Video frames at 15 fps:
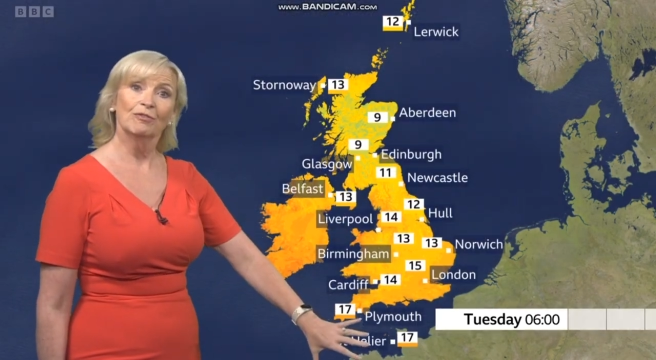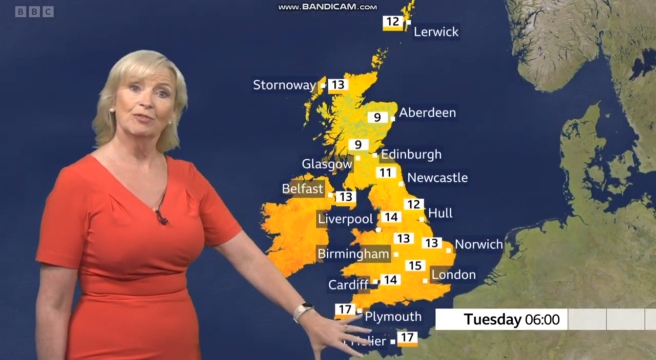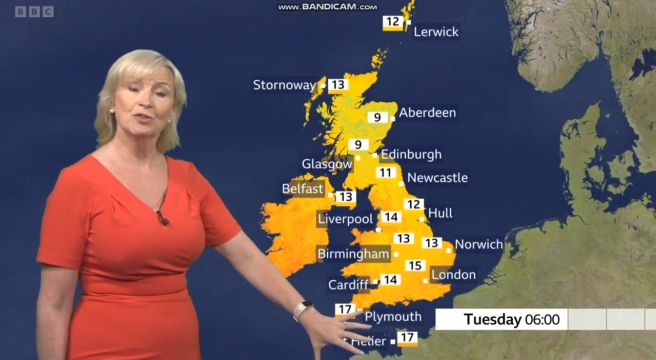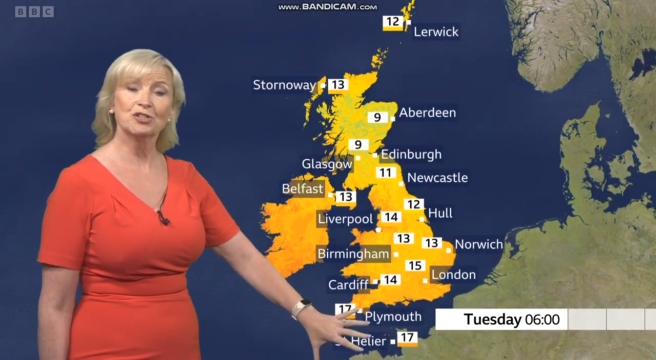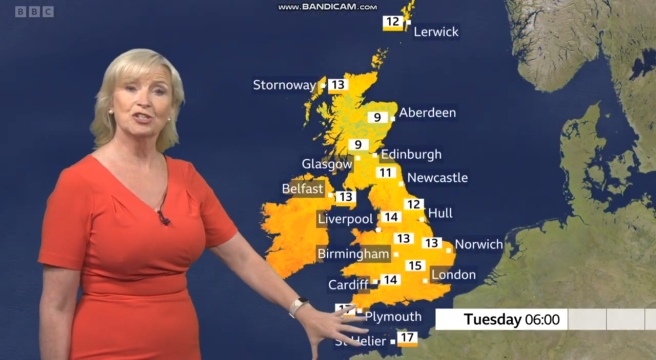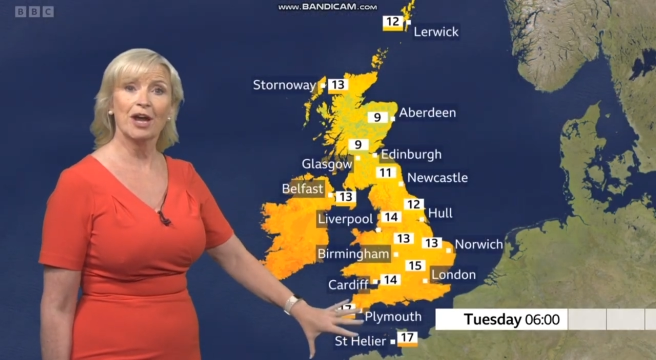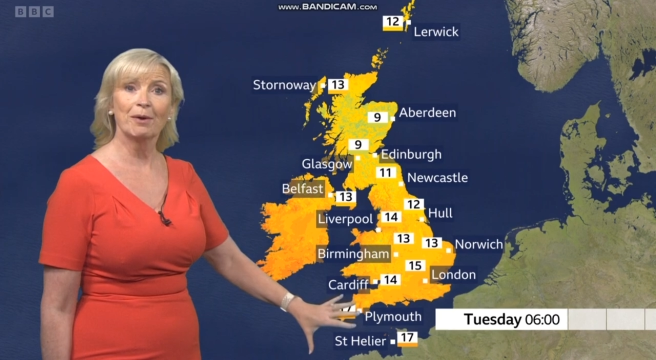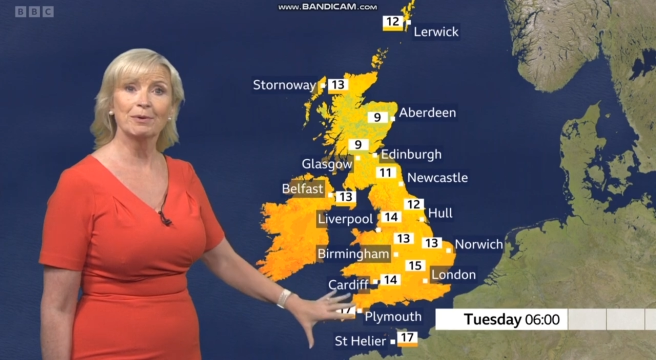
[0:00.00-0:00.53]

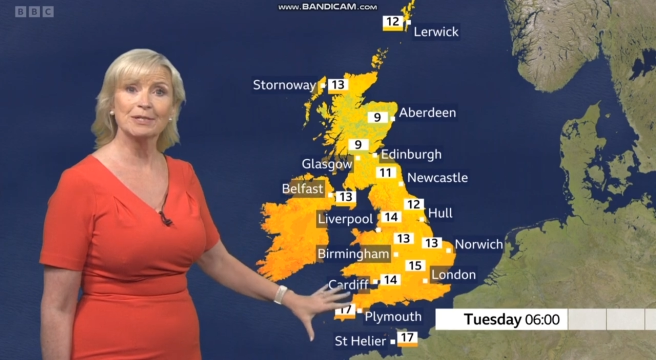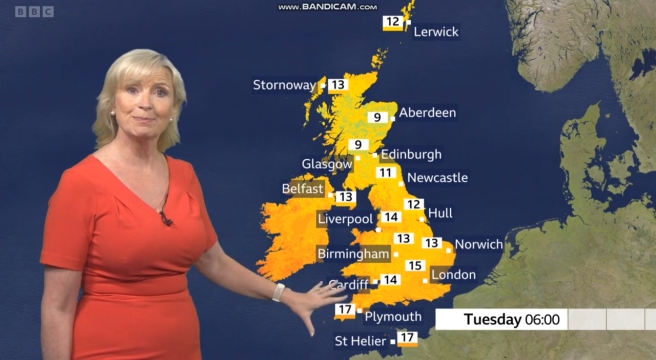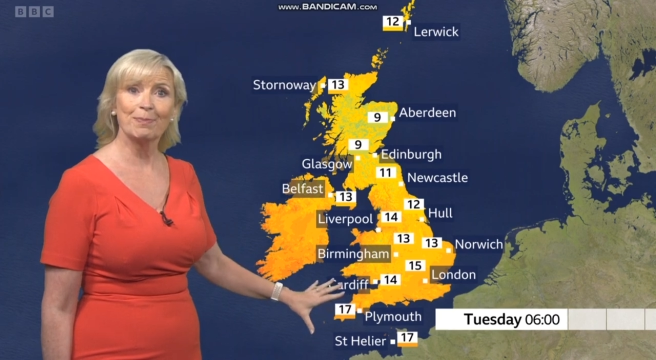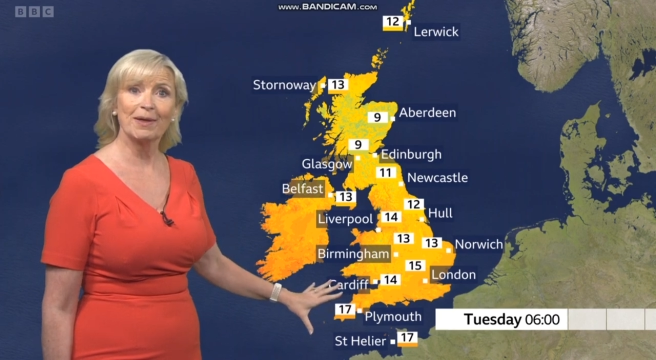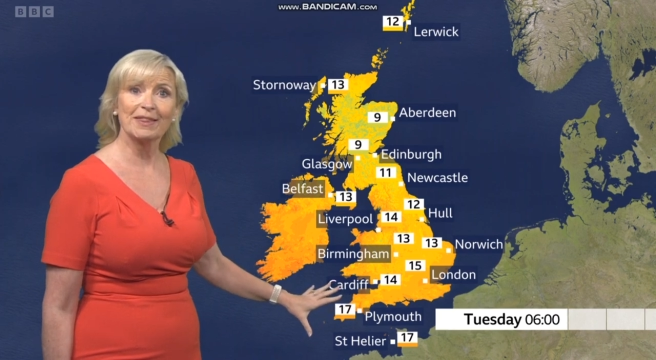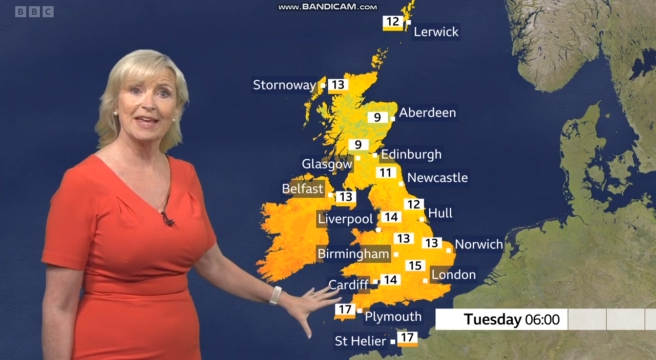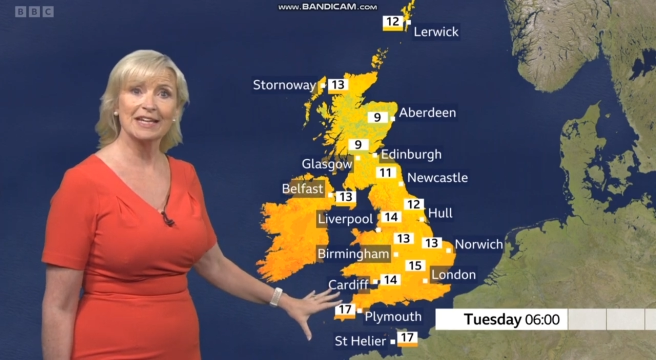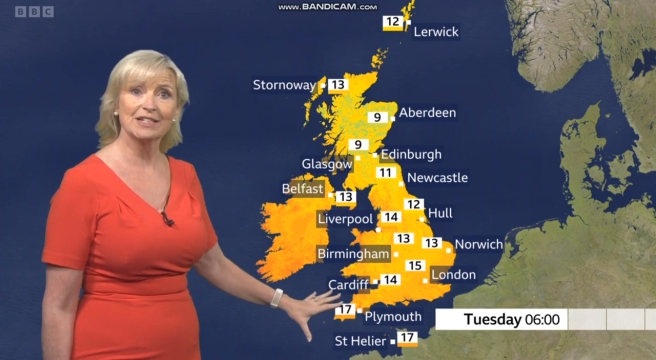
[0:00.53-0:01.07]
Few showers
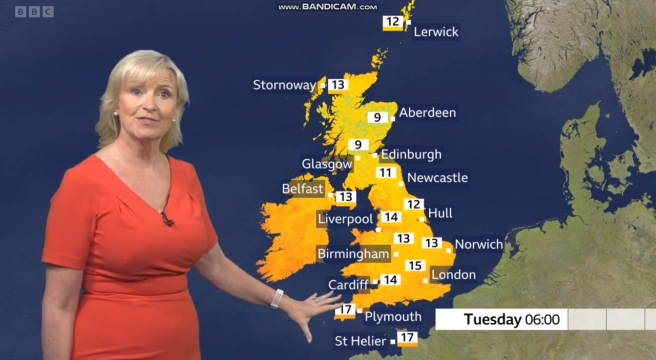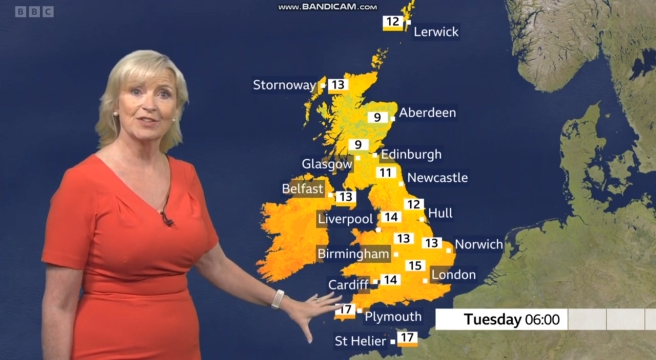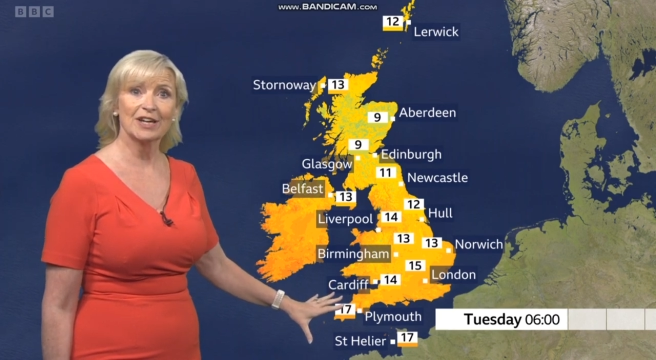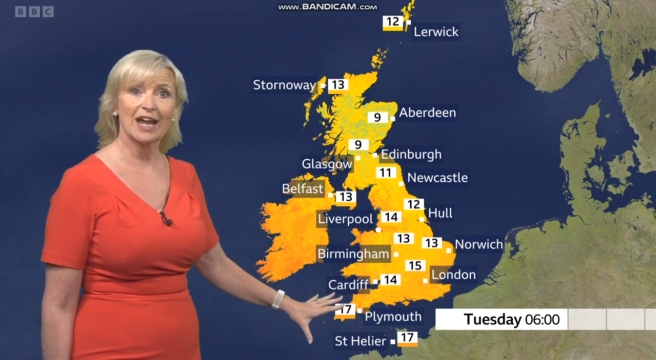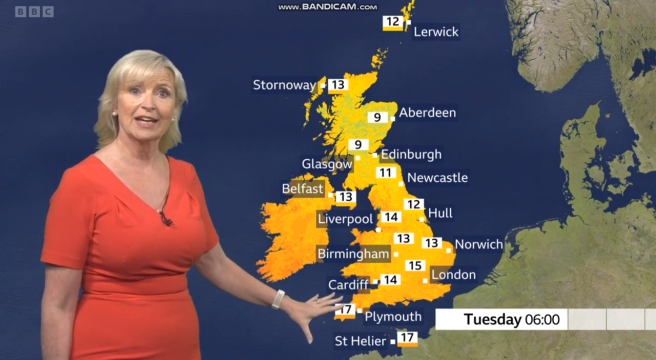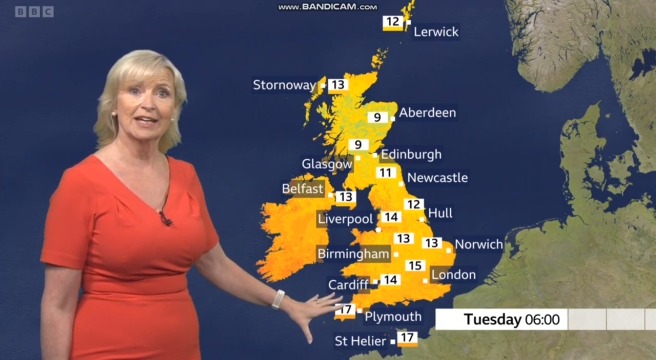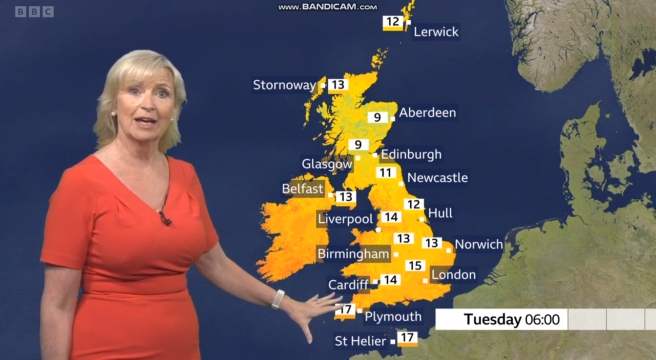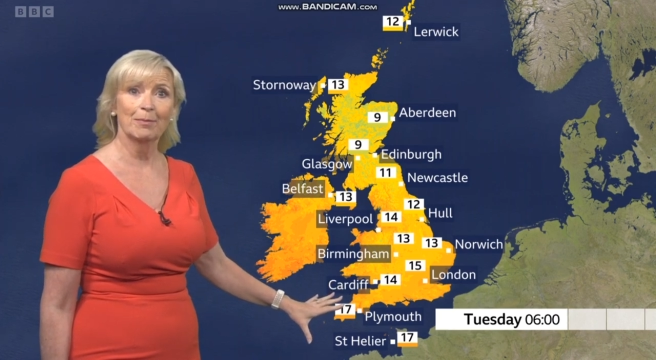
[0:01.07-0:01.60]
by the end of the
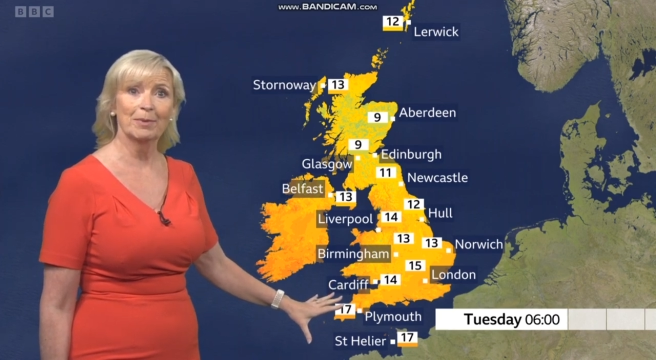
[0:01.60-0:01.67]
night